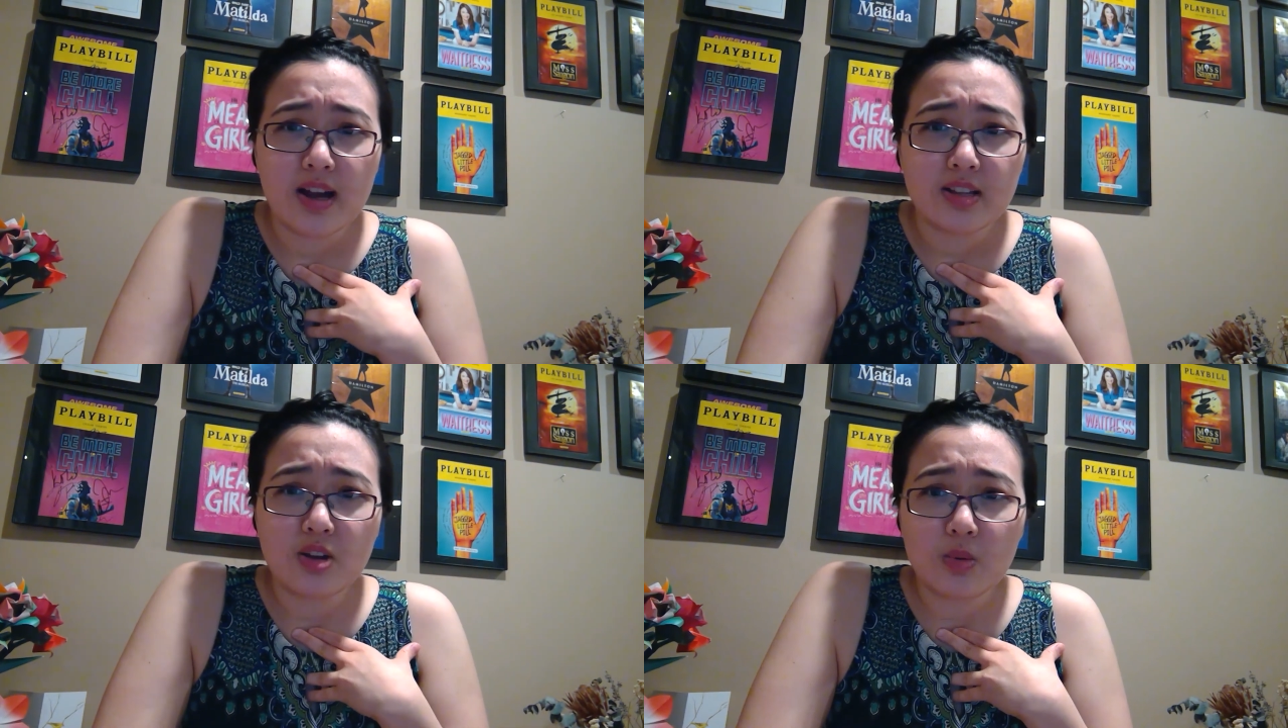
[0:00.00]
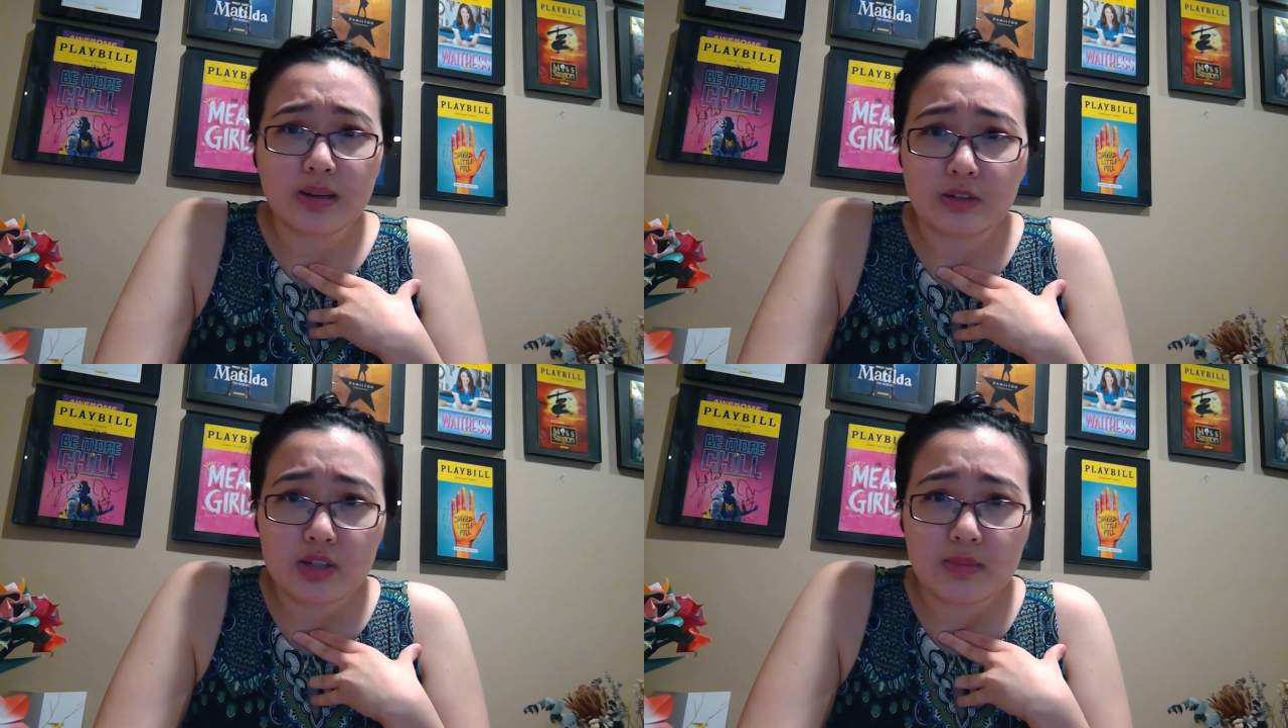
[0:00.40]
No one
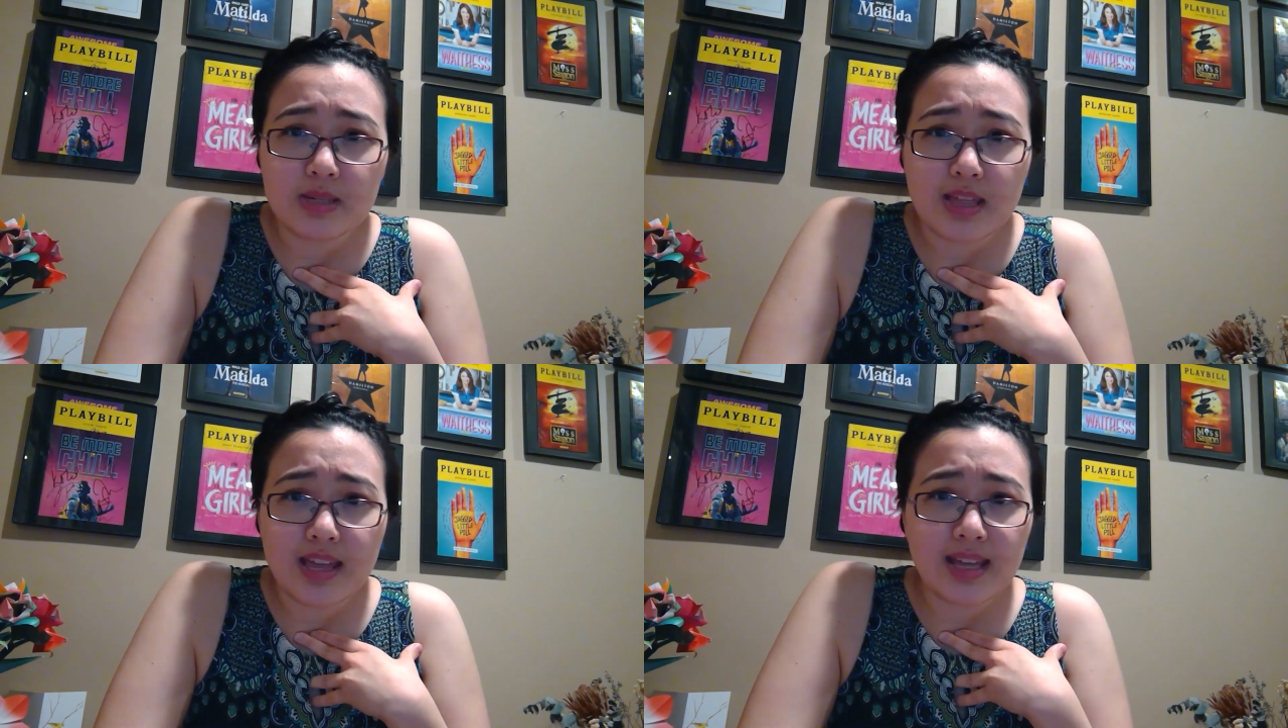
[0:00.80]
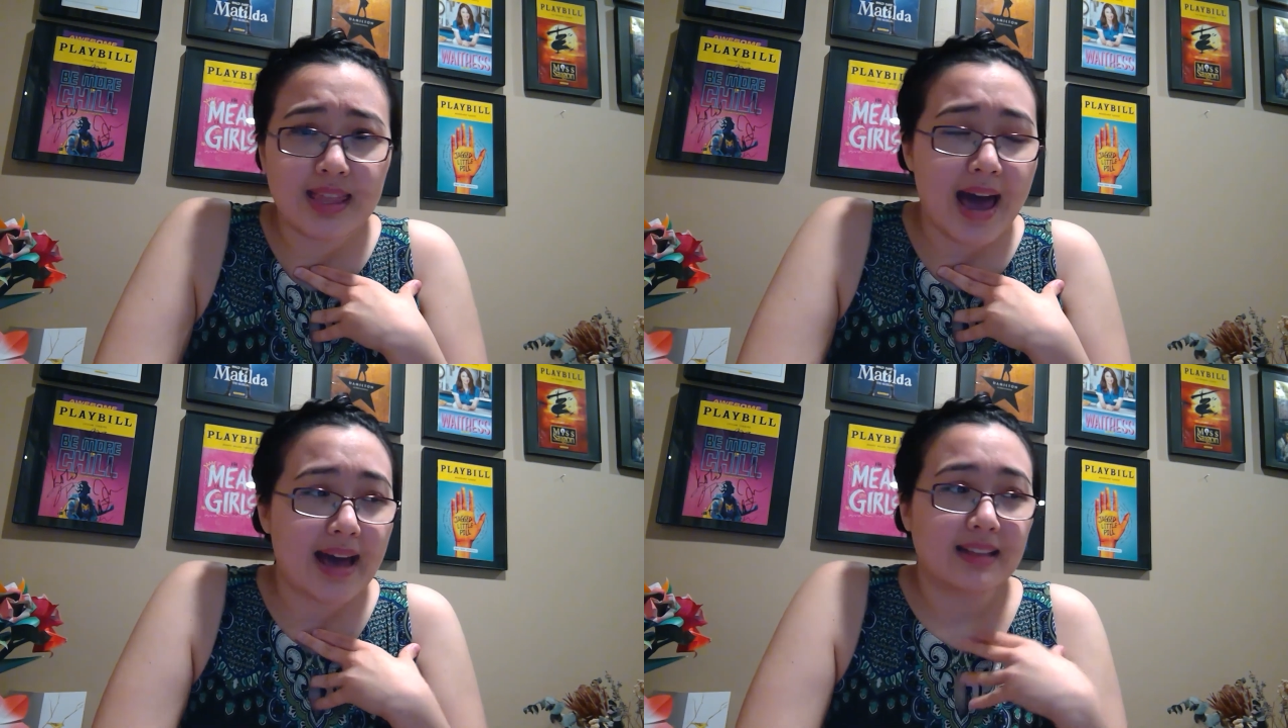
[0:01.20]
else seems to think
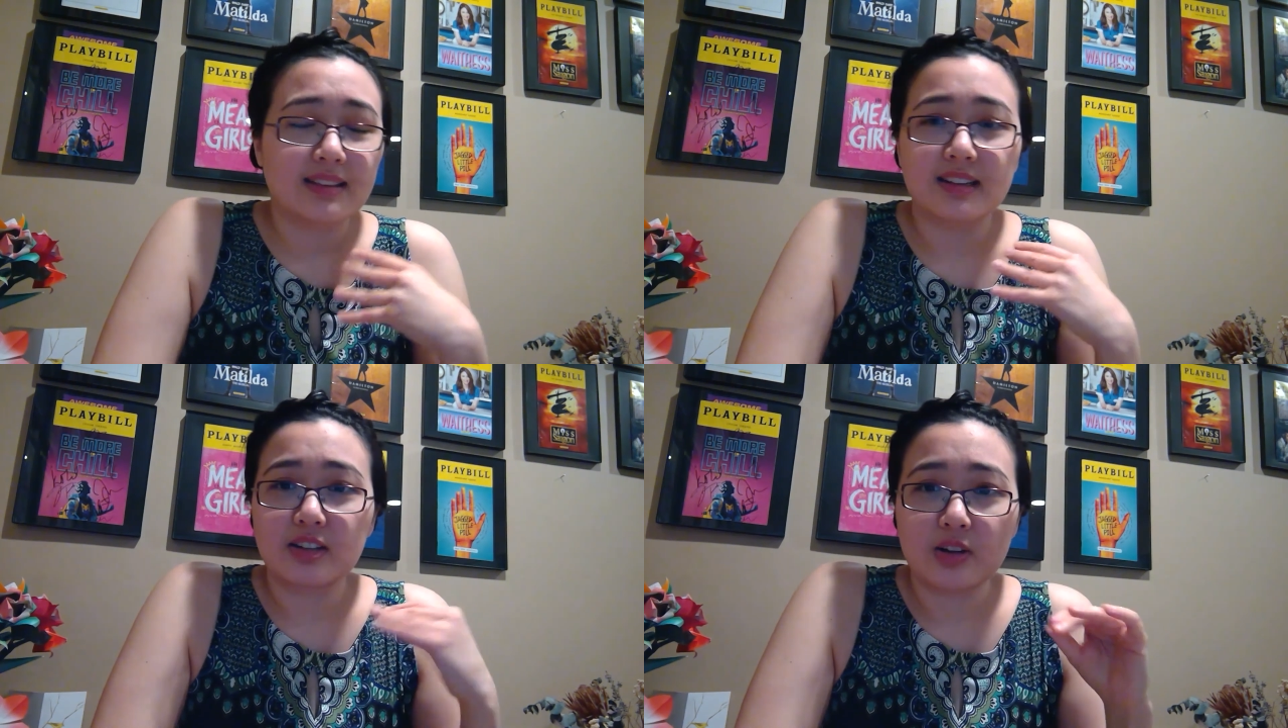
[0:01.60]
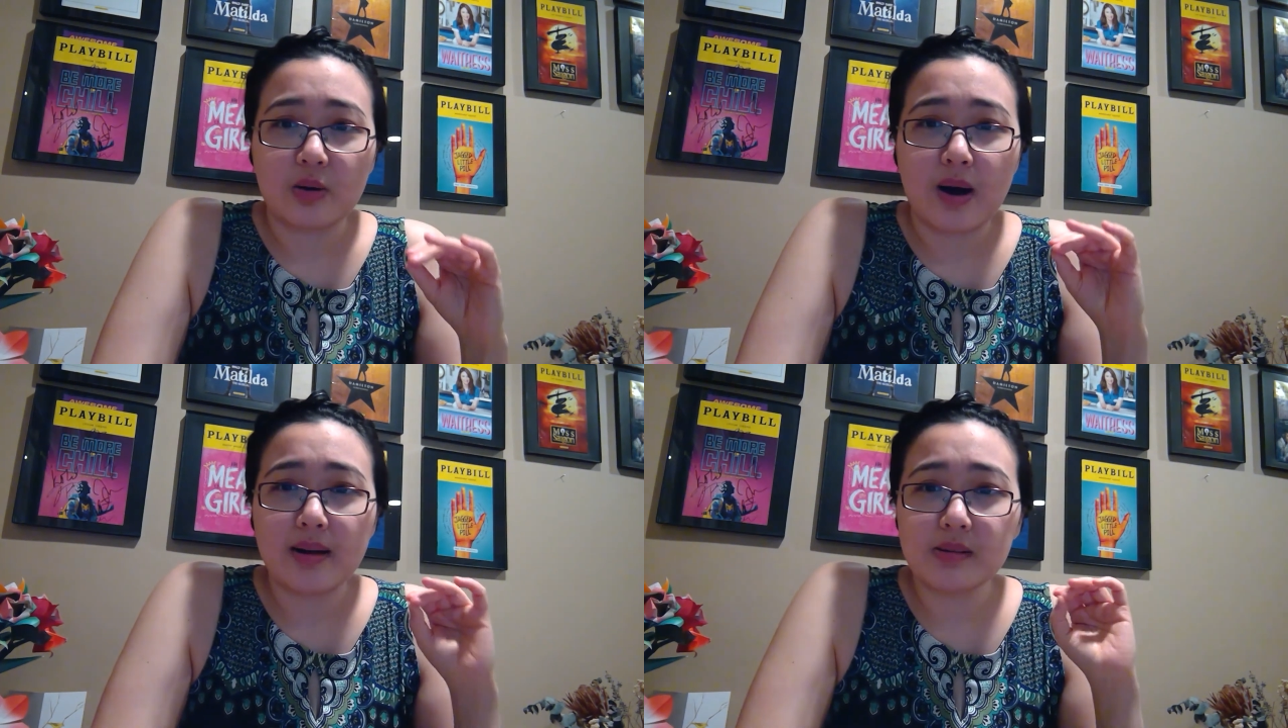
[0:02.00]
that.
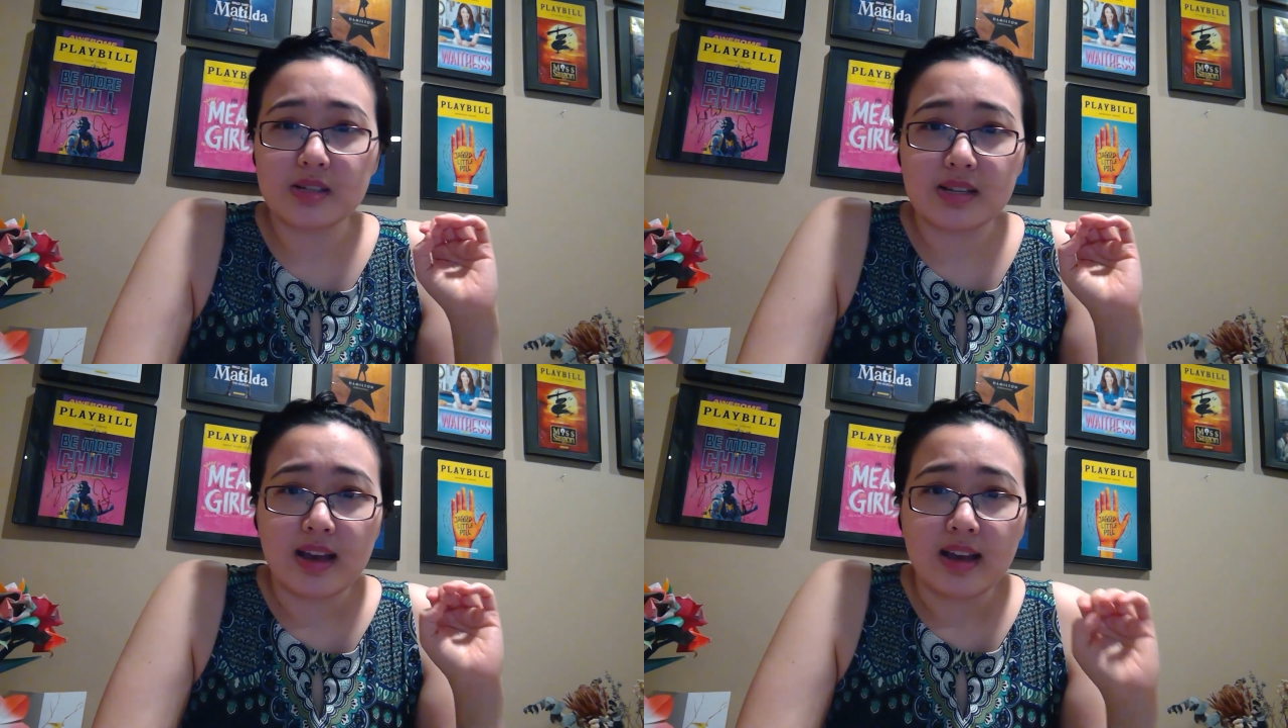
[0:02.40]
I was